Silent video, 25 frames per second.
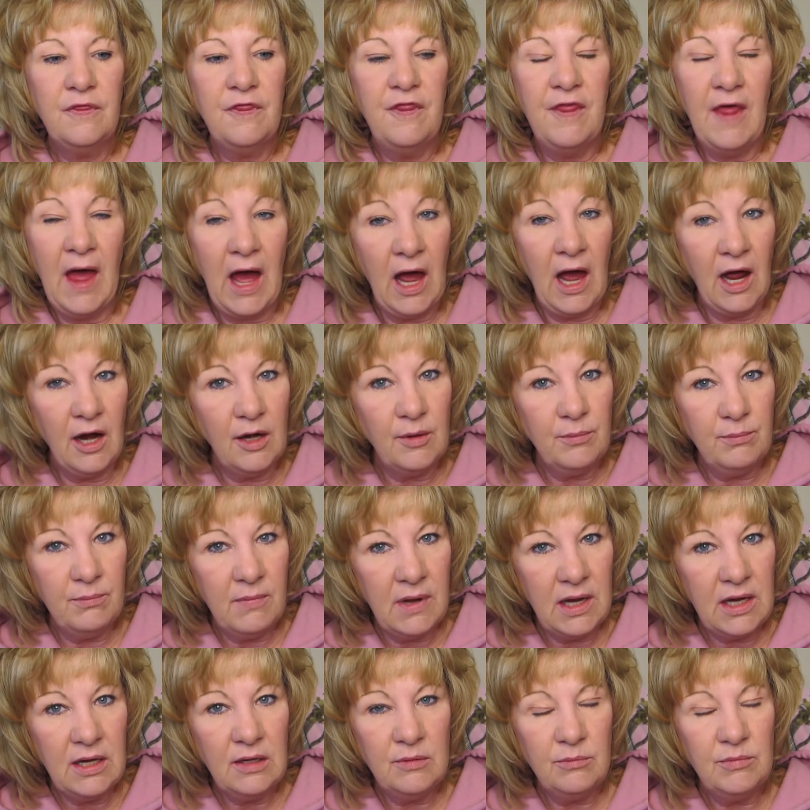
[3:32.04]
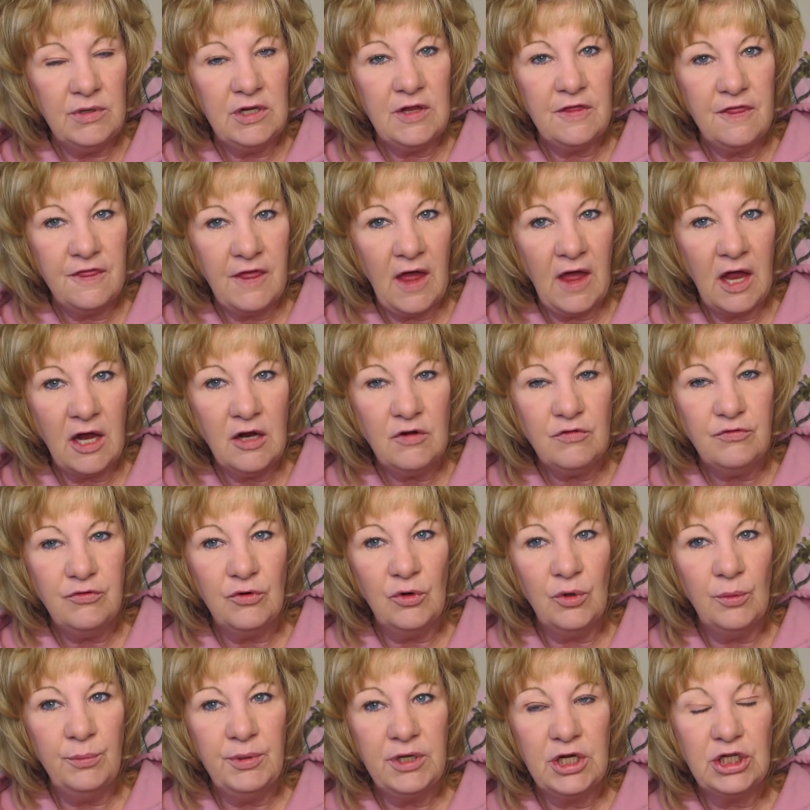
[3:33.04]
that made me
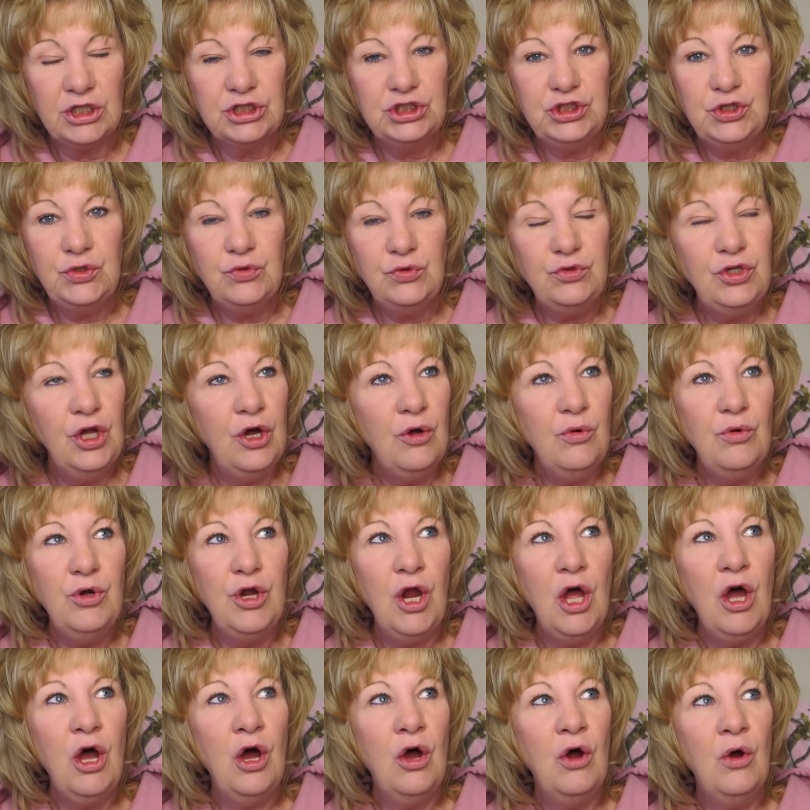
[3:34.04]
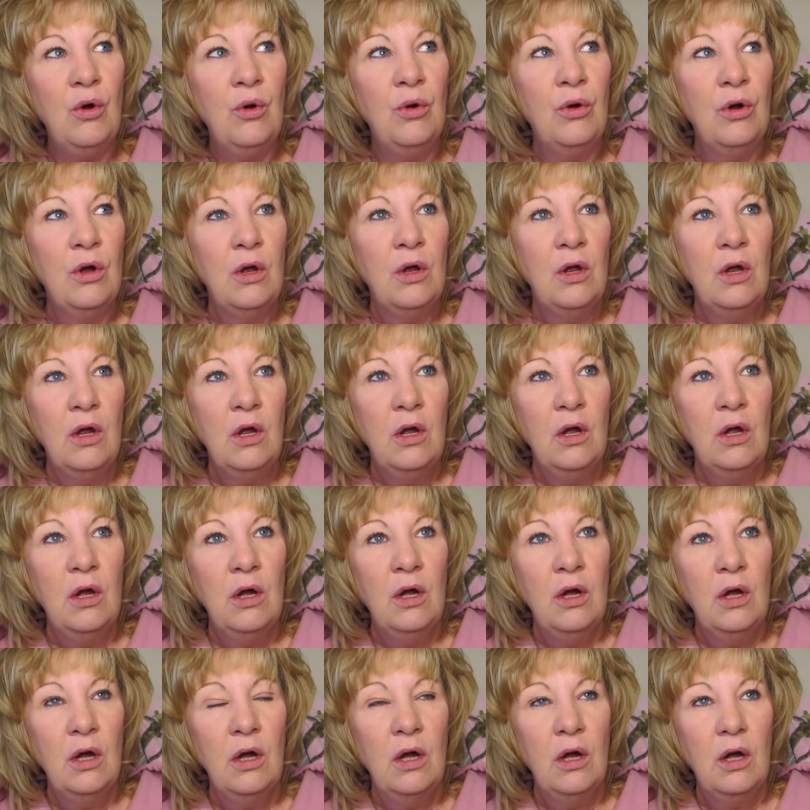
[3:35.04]
thankful, because you don't know
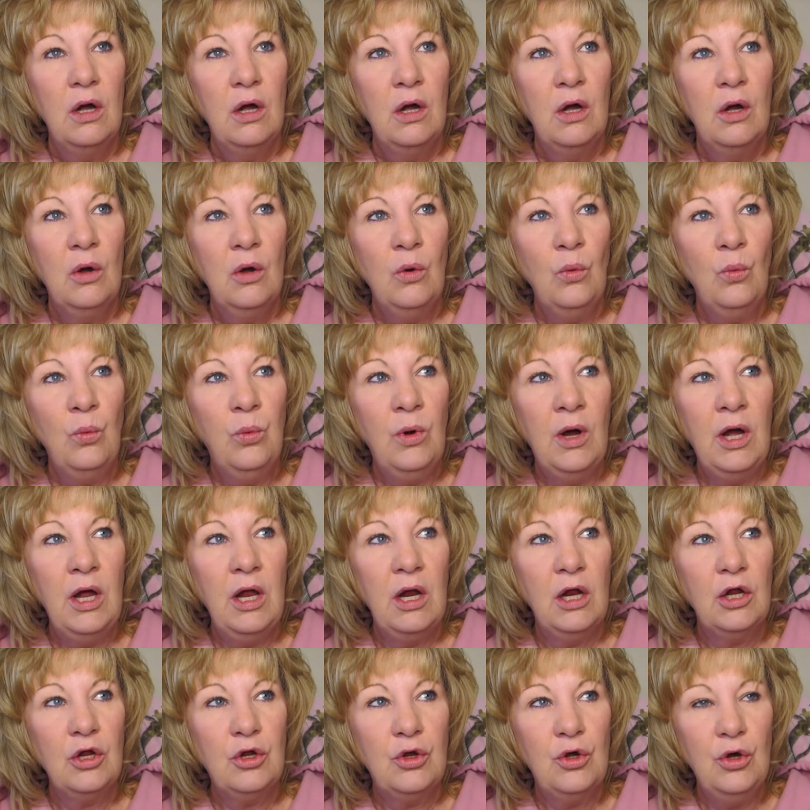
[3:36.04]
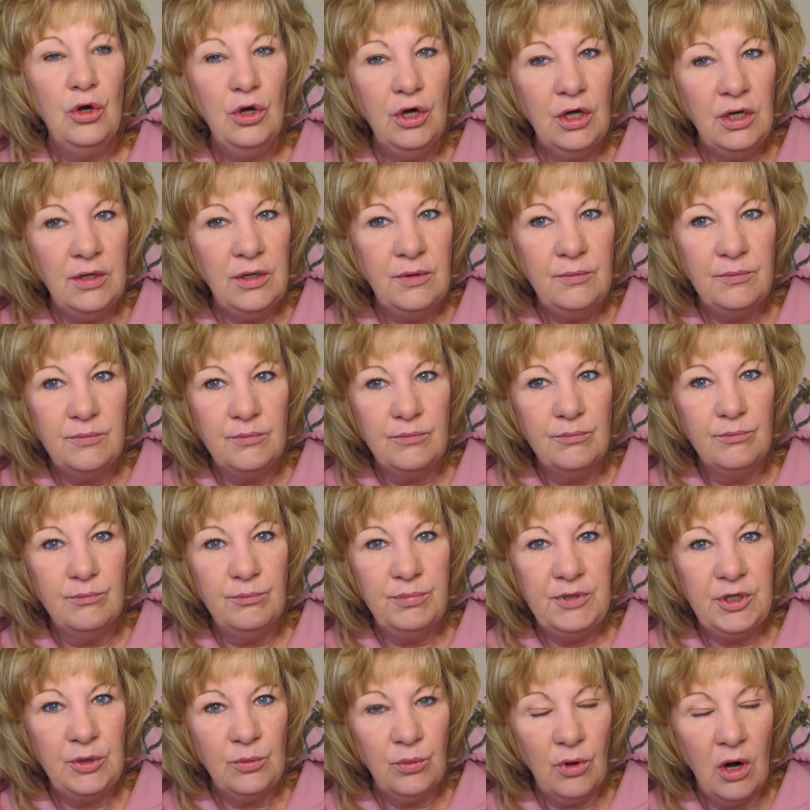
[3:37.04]
what could
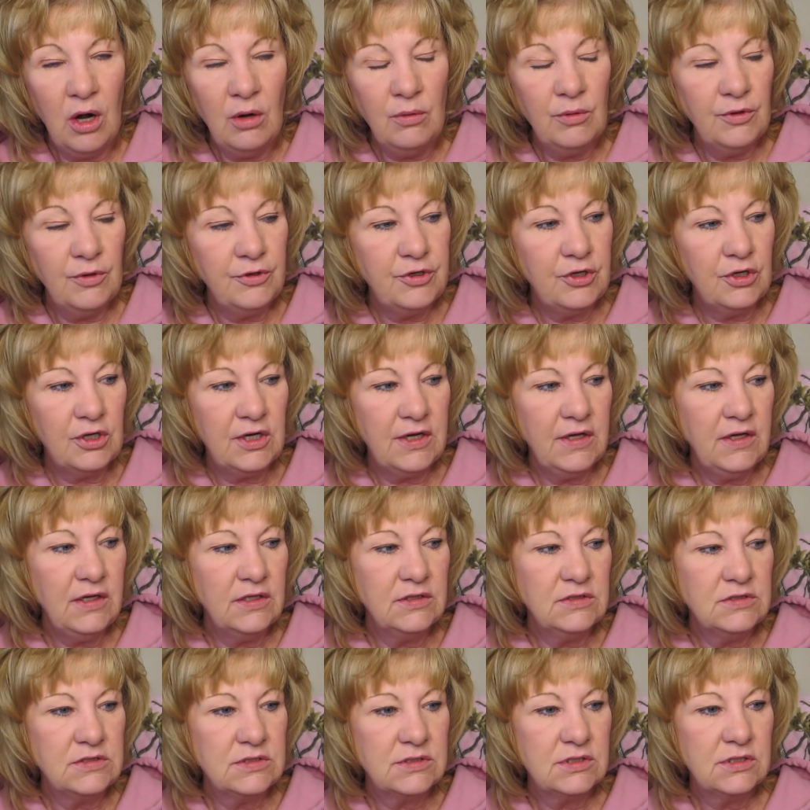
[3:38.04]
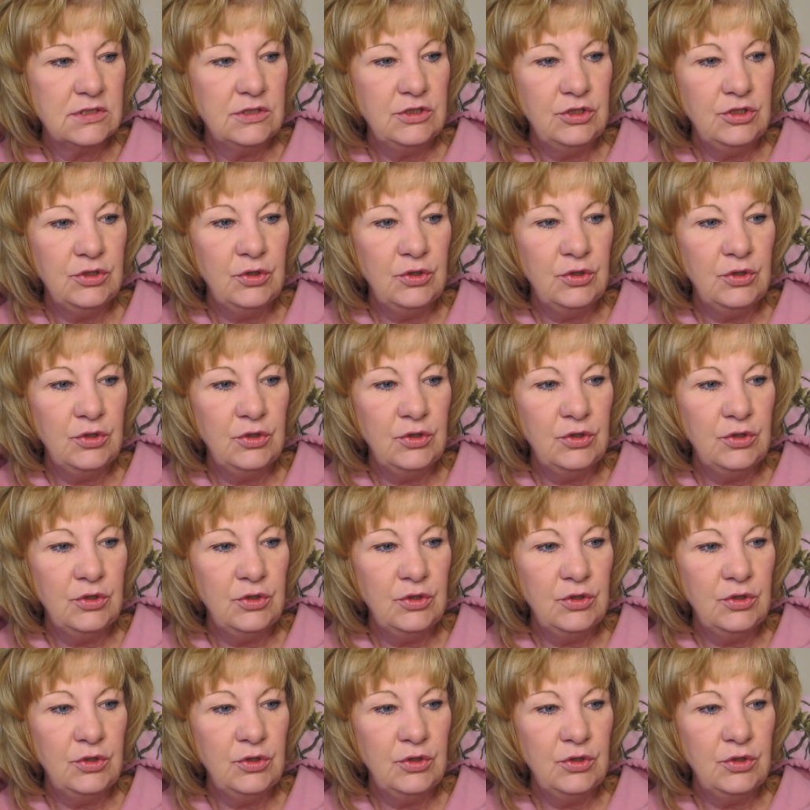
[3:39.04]
be wrong with your kids.